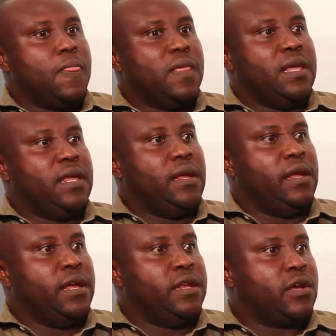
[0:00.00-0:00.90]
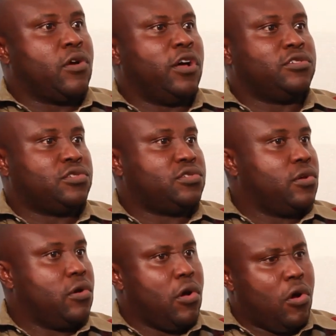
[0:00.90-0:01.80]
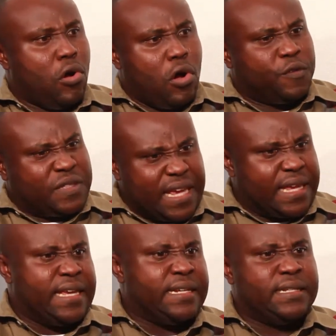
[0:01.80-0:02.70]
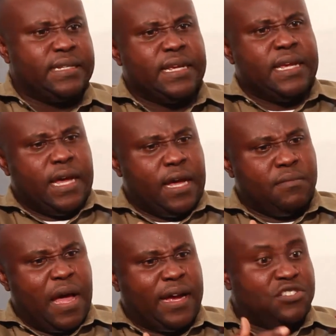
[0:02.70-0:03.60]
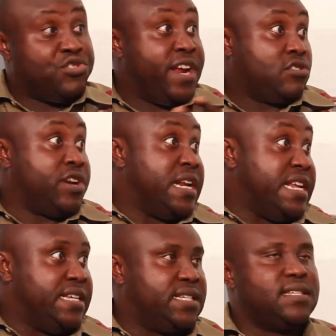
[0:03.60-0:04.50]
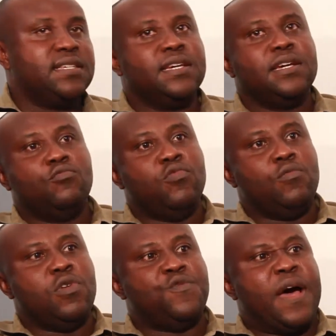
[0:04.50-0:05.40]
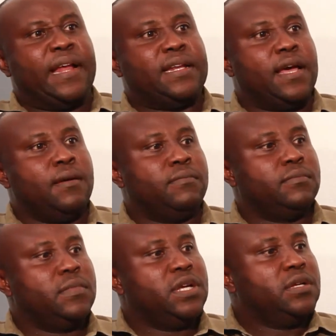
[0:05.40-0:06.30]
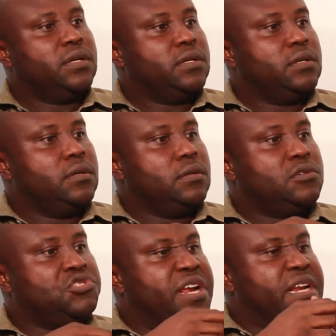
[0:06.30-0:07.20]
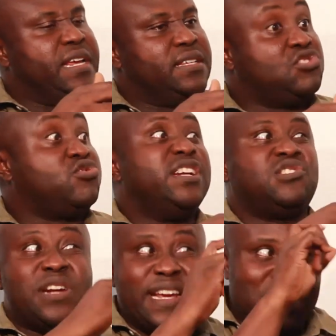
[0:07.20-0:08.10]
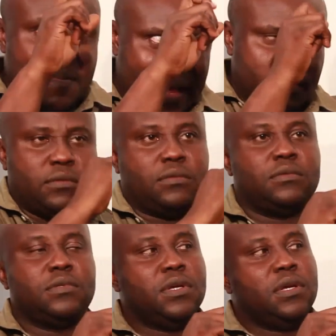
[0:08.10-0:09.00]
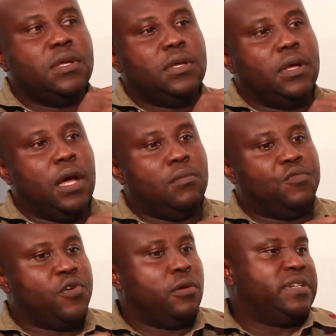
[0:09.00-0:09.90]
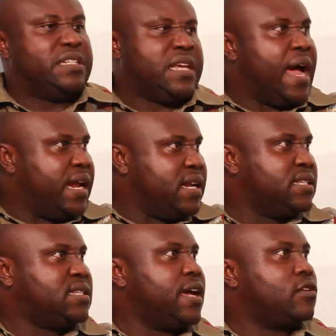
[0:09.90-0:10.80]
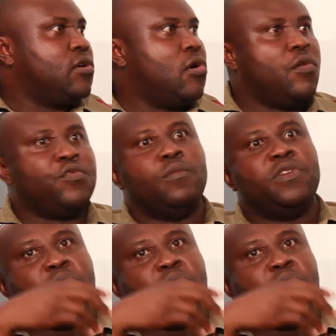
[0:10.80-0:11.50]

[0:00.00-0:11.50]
In the course of taking our trainees, we've had trainees, tradesmen from the tiling sector, from